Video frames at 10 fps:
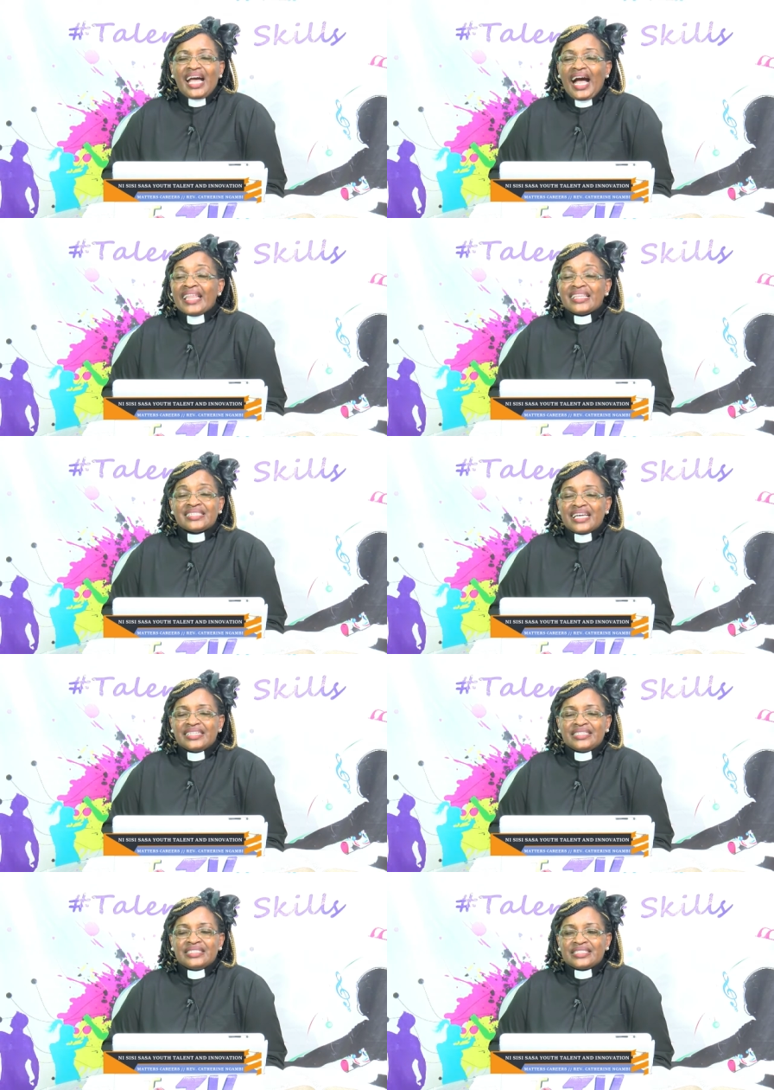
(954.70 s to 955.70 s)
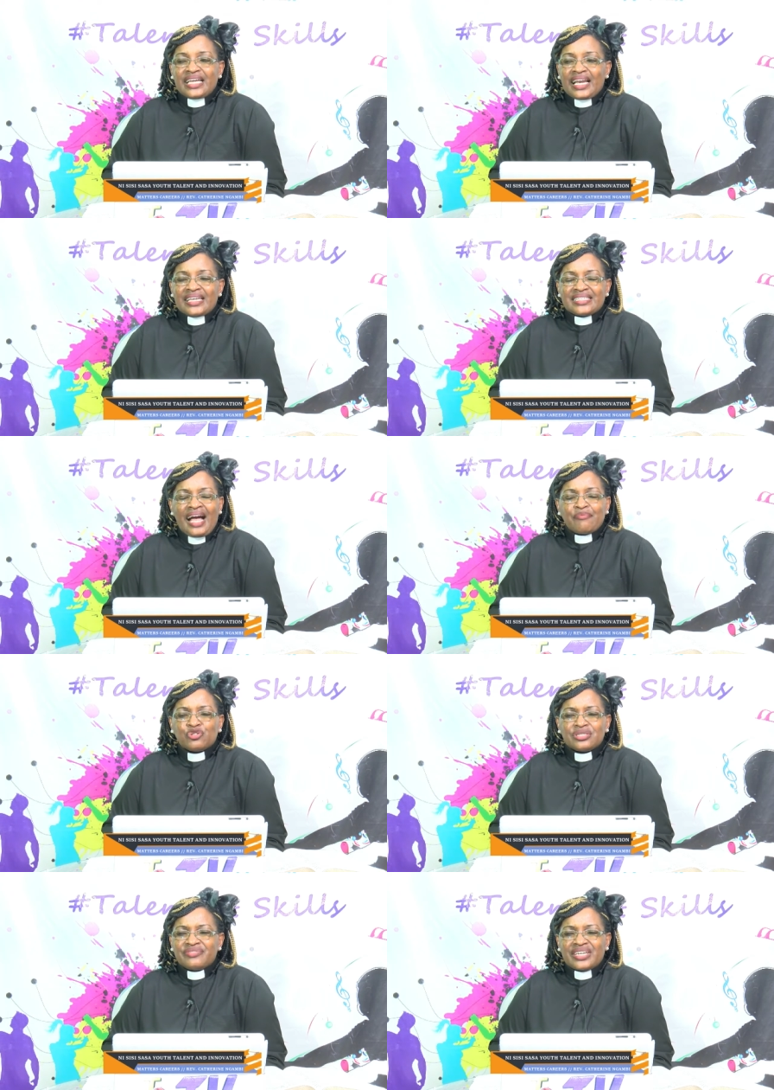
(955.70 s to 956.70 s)
And they suddenly realize, I'm
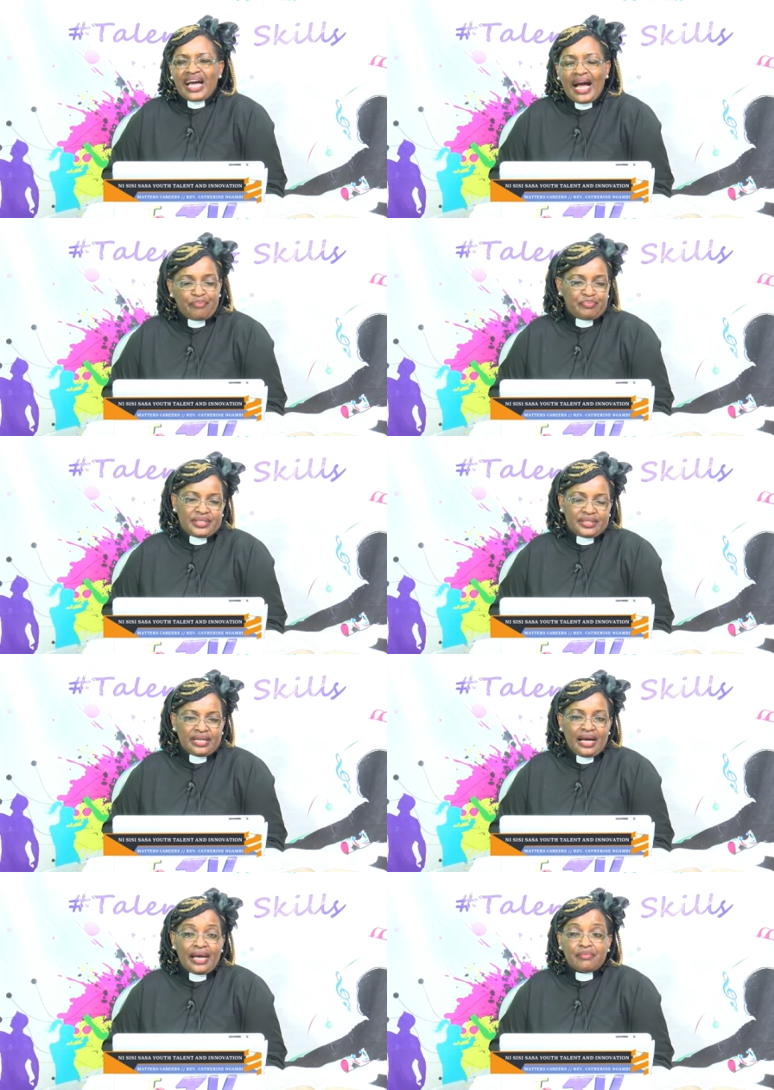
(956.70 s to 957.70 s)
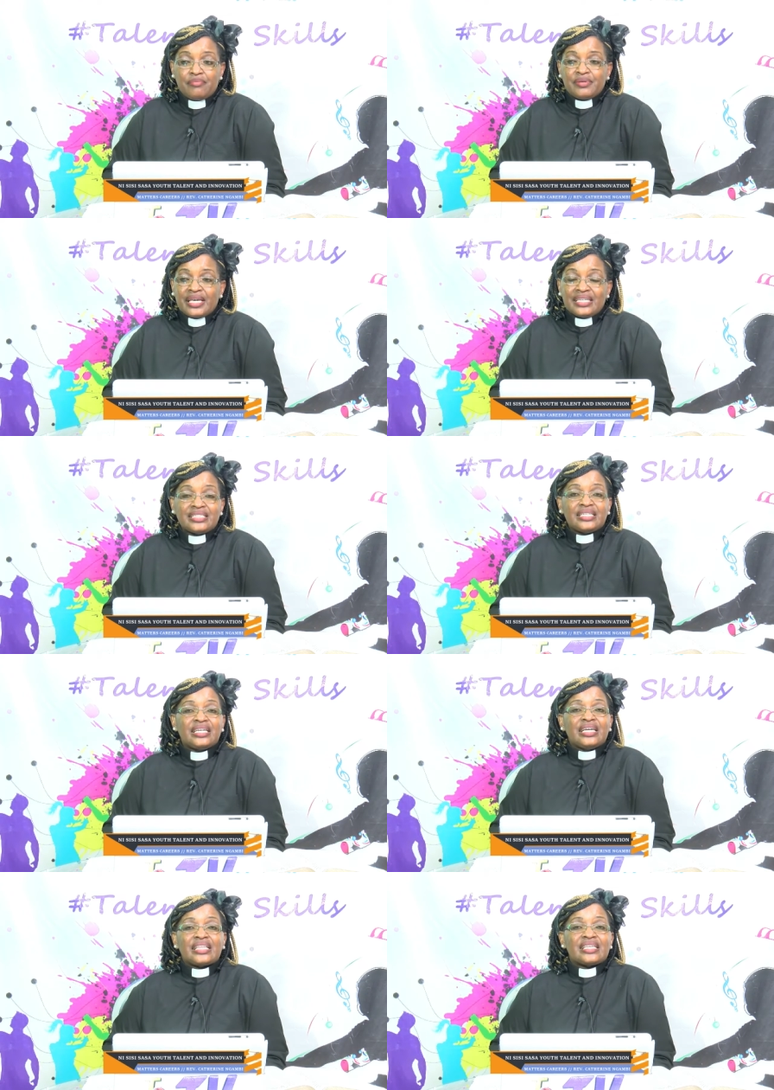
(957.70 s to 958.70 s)
not even happy. I may be
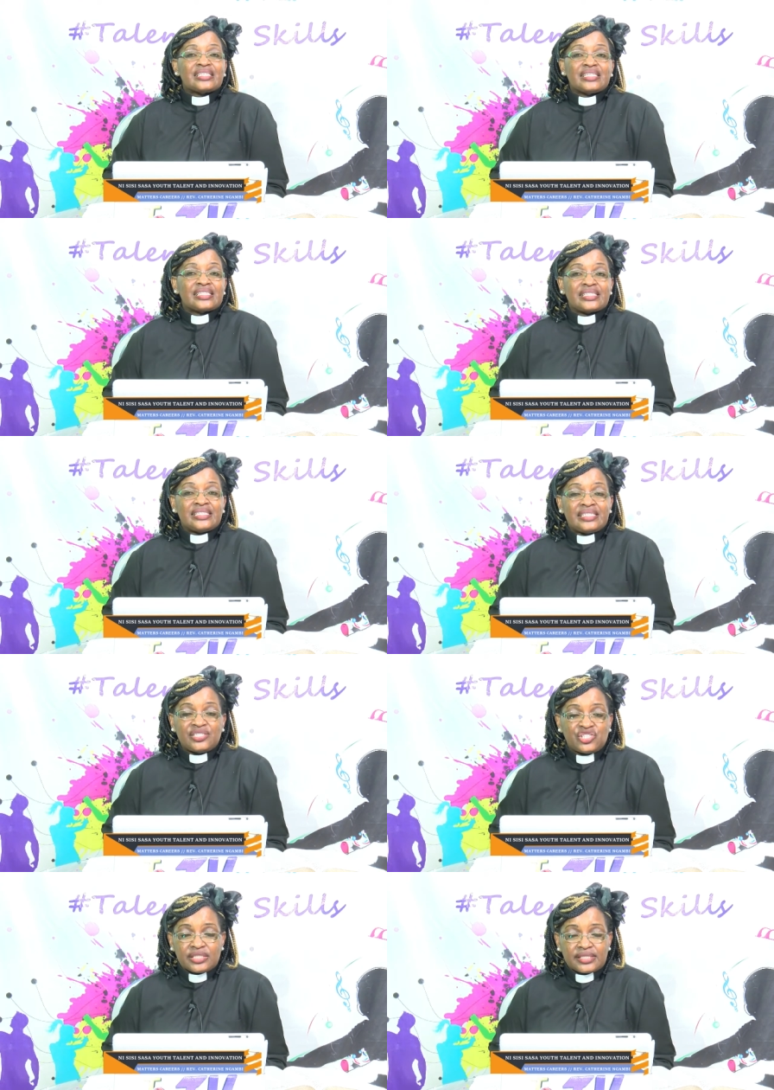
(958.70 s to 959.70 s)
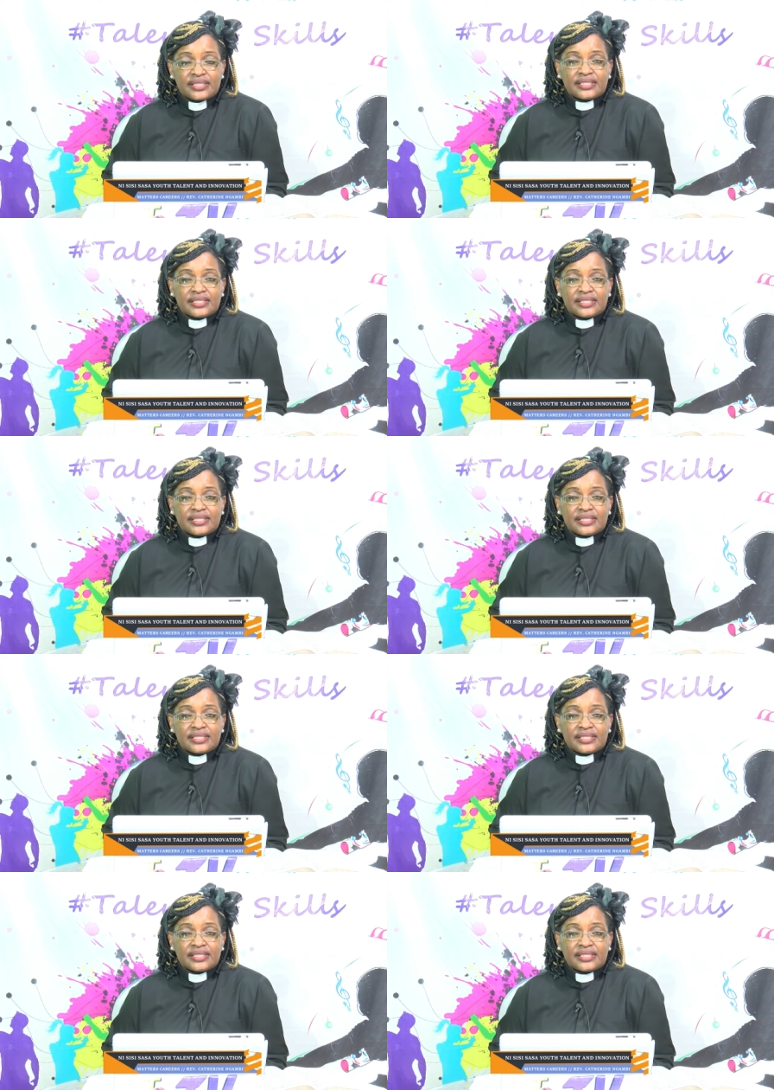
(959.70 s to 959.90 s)
getting the six digits